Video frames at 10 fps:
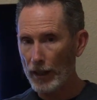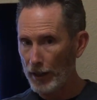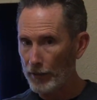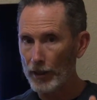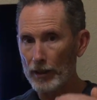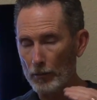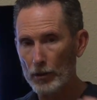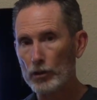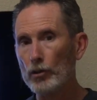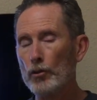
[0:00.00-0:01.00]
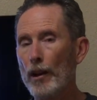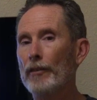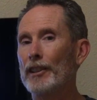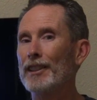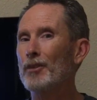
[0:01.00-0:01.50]
And then number two, you
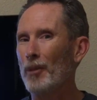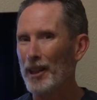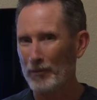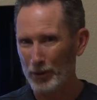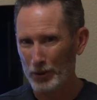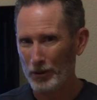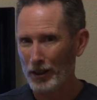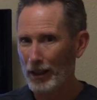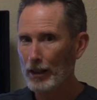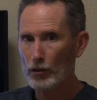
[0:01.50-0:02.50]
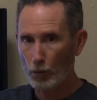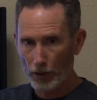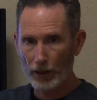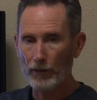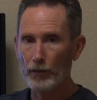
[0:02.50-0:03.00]
have to eat the right food. So
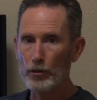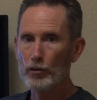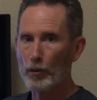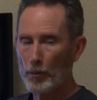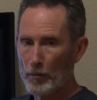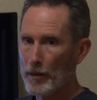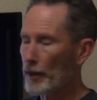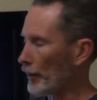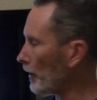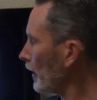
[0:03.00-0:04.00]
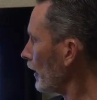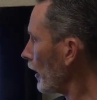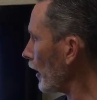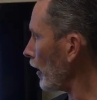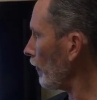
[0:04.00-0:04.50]
what kind of foods are permitted?
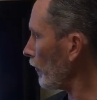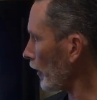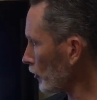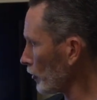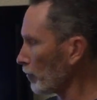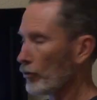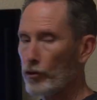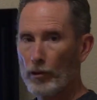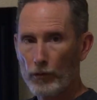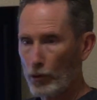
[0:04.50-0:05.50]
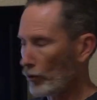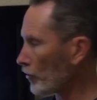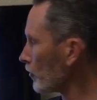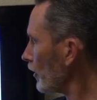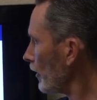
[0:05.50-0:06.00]
Vegetables, of
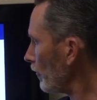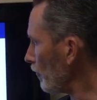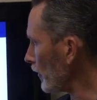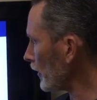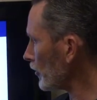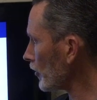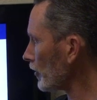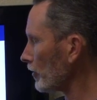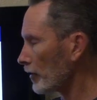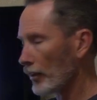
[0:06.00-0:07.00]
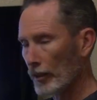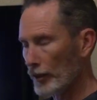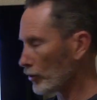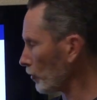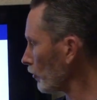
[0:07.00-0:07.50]
course, meats,
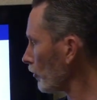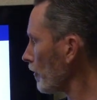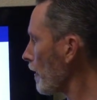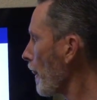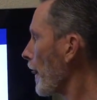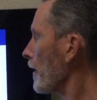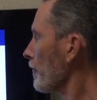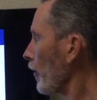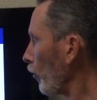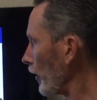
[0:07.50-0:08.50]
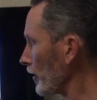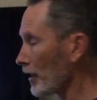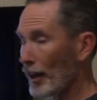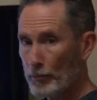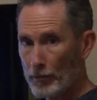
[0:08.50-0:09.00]
lentils. What is
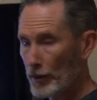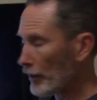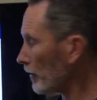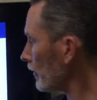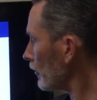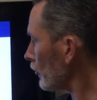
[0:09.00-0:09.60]
not permitted?